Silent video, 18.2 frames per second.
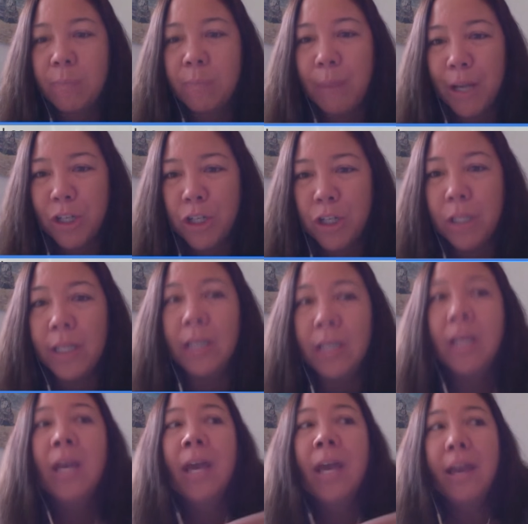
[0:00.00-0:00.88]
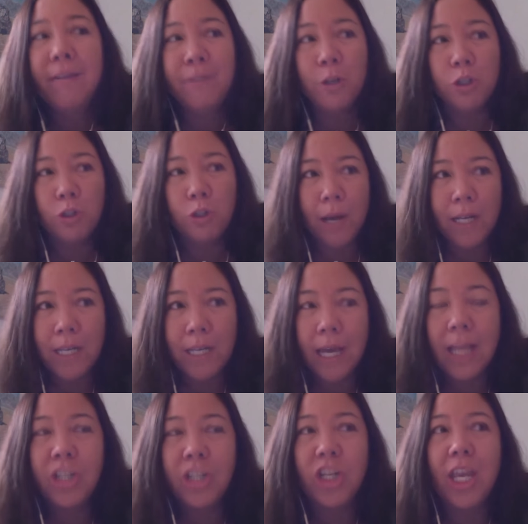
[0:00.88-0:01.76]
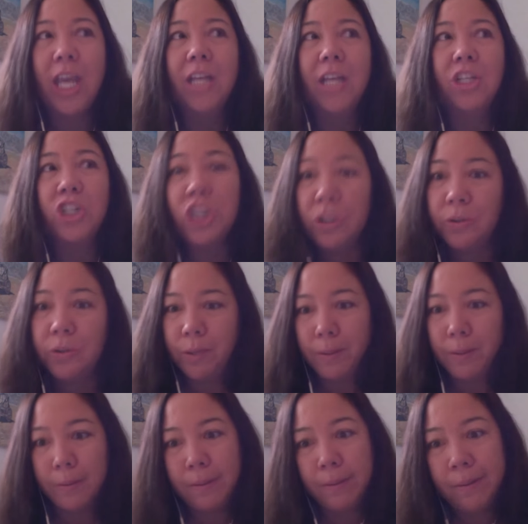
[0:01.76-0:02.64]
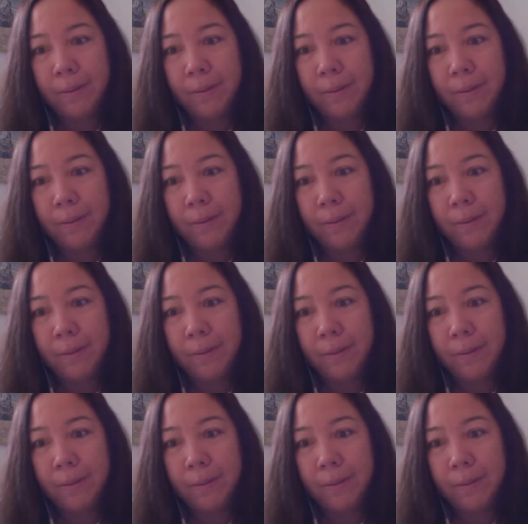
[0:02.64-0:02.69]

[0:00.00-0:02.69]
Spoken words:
especially if you're trying to educate children.